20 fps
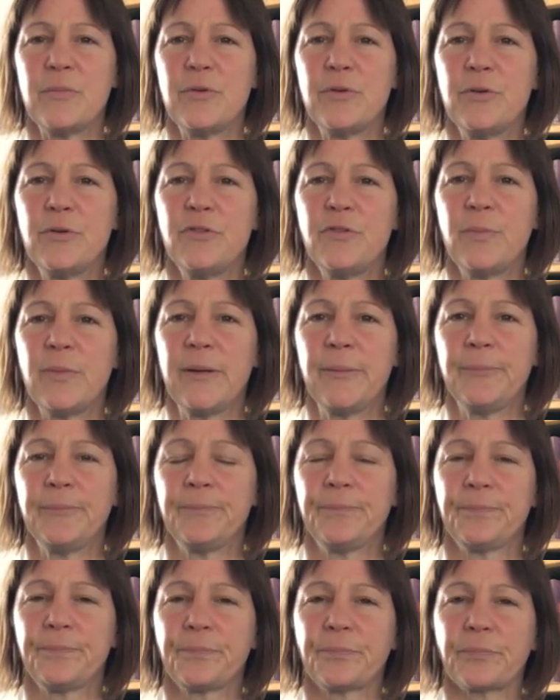movement
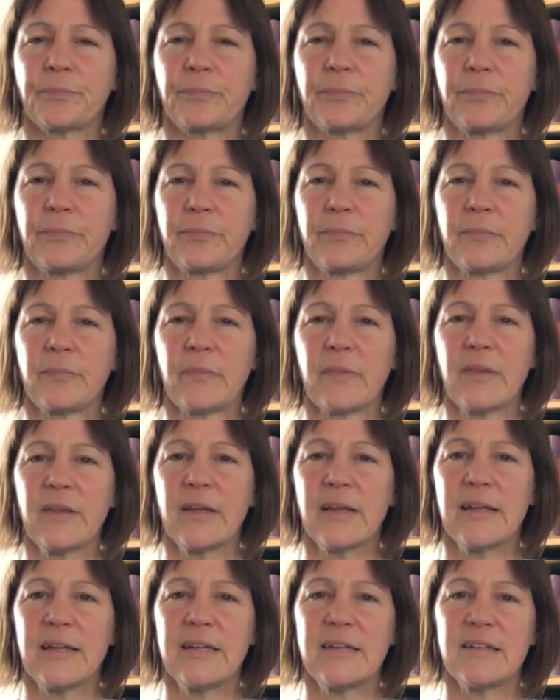
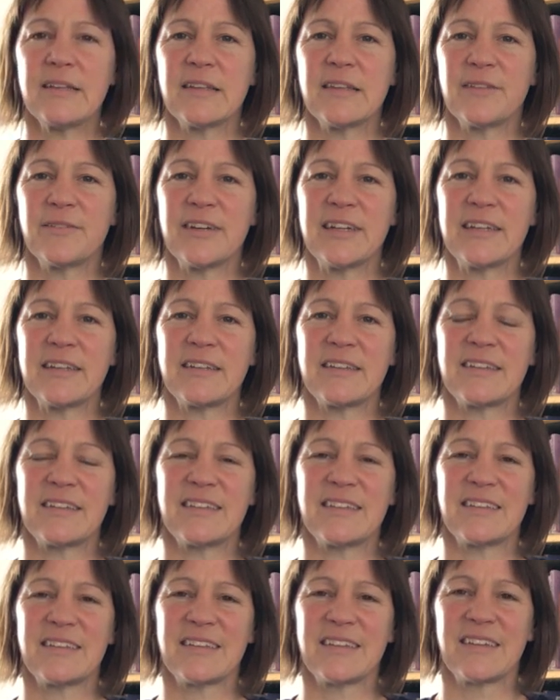into the
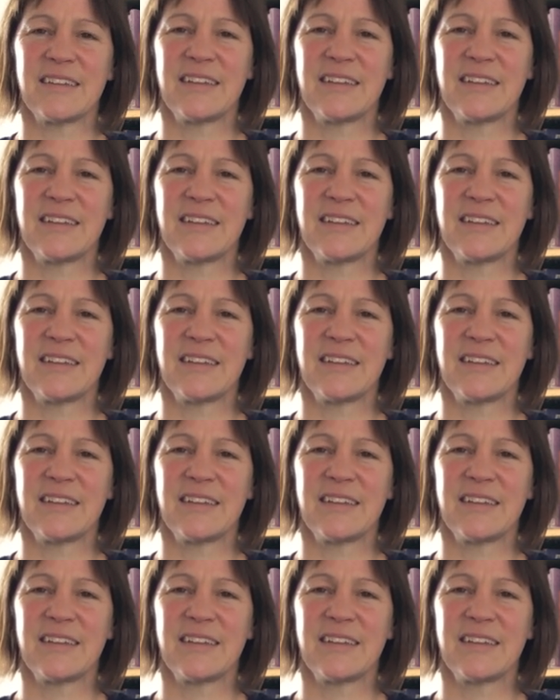wrists.